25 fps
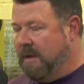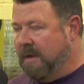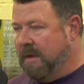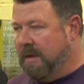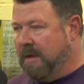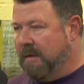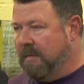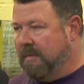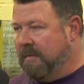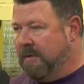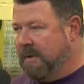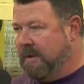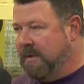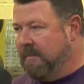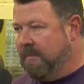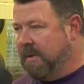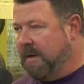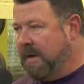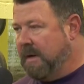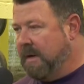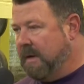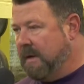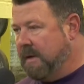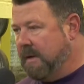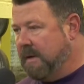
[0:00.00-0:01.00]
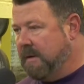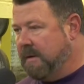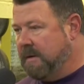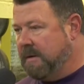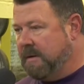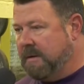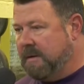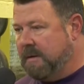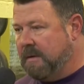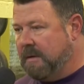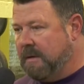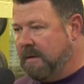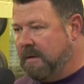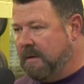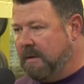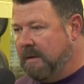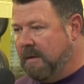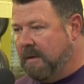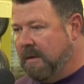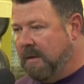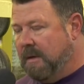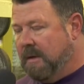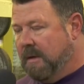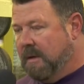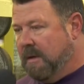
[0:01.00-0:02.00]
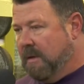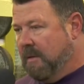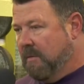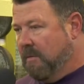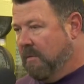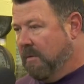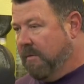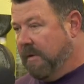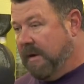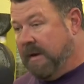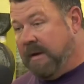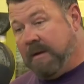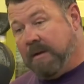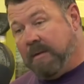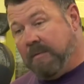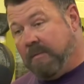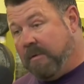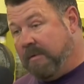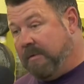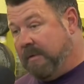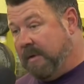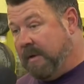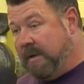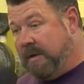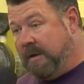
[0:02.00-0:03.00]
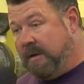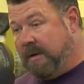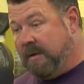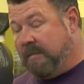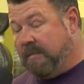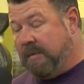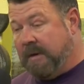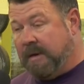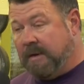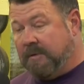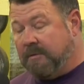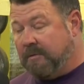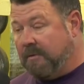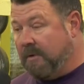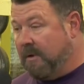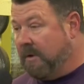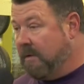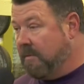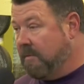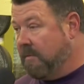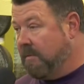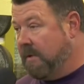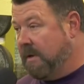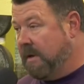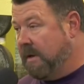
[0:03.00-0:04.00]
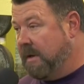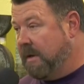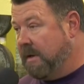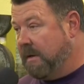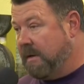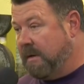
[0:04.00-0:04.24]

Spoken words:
helmet in behind, and we've had a young man struggle with that,